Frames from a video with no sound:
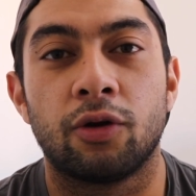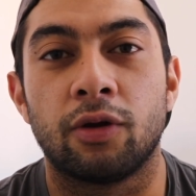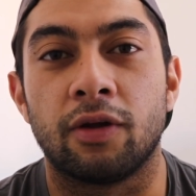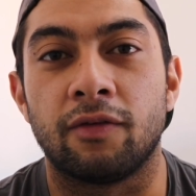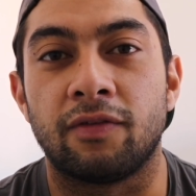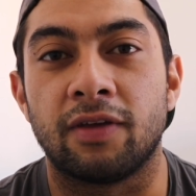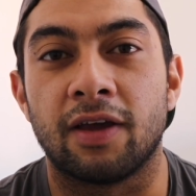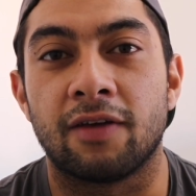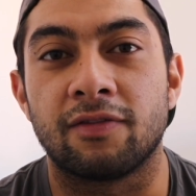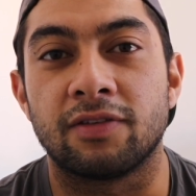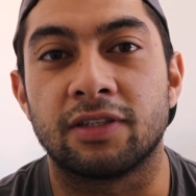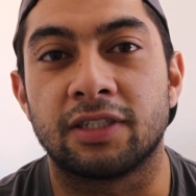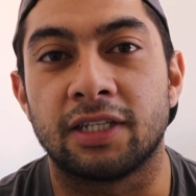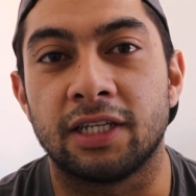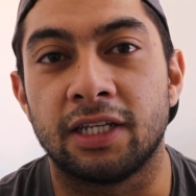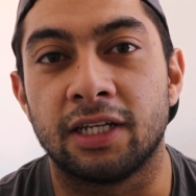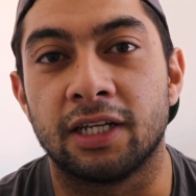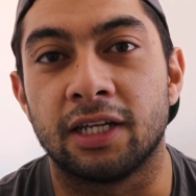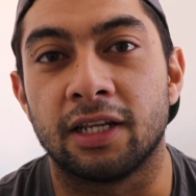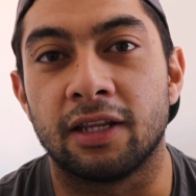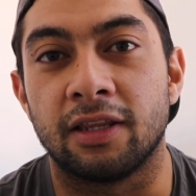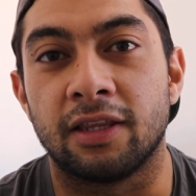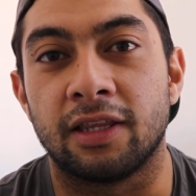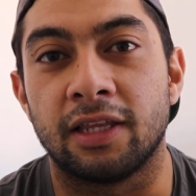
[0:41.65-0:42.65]
If you haven't seen
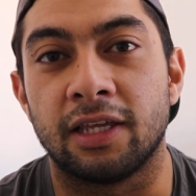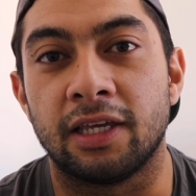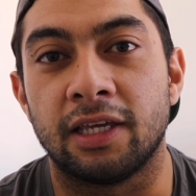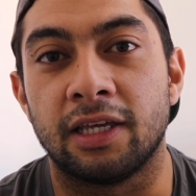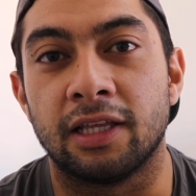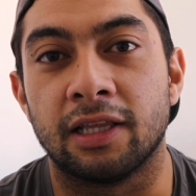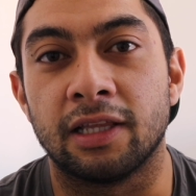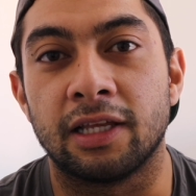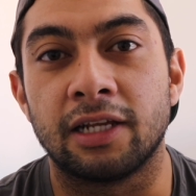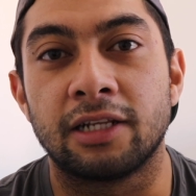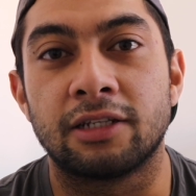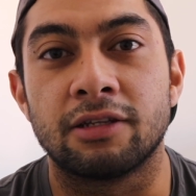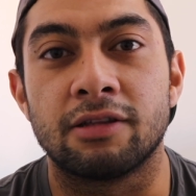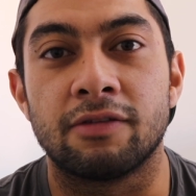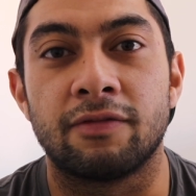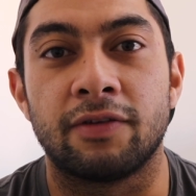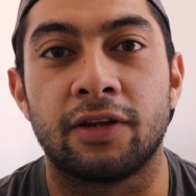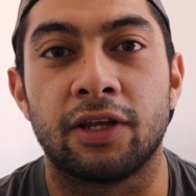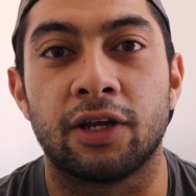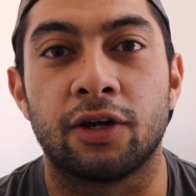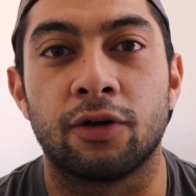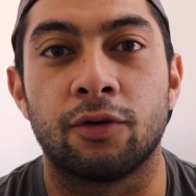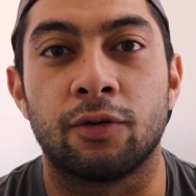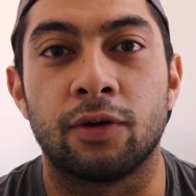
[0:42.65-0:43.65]
it, the link to the
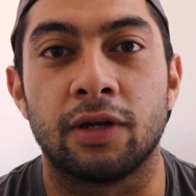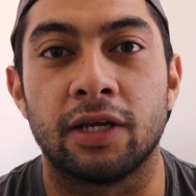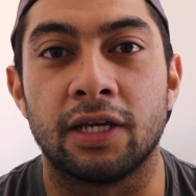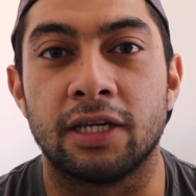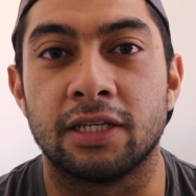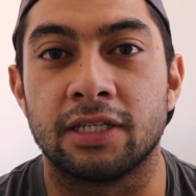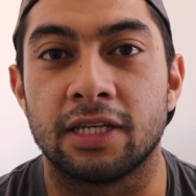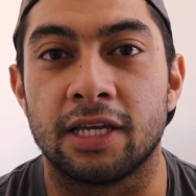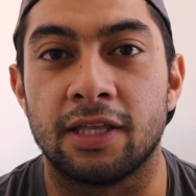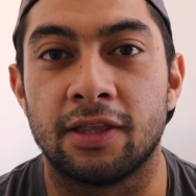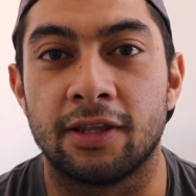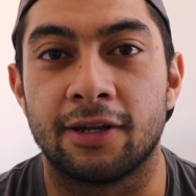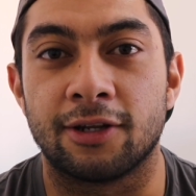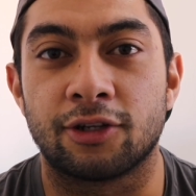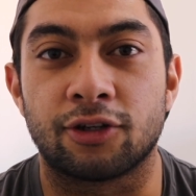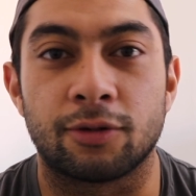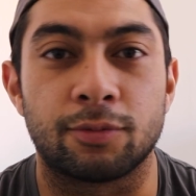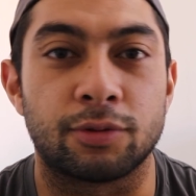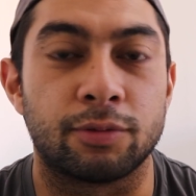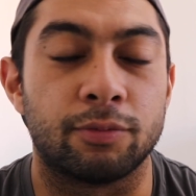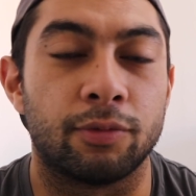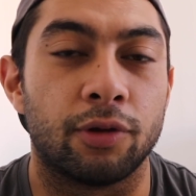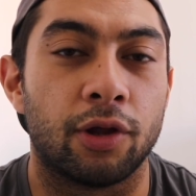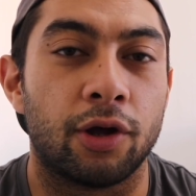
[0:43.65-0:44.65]
video is in the
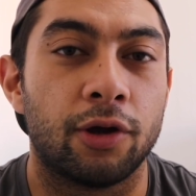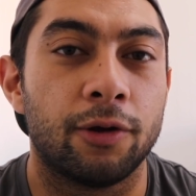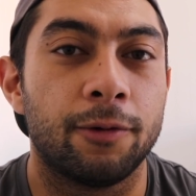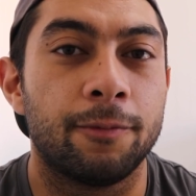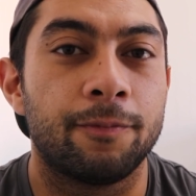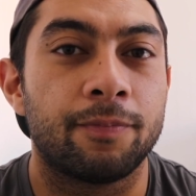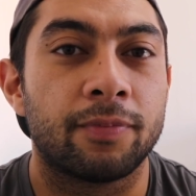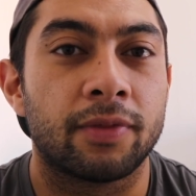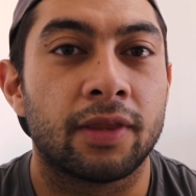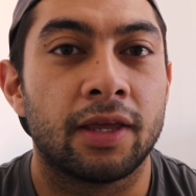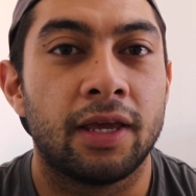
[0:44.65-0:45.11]
description below.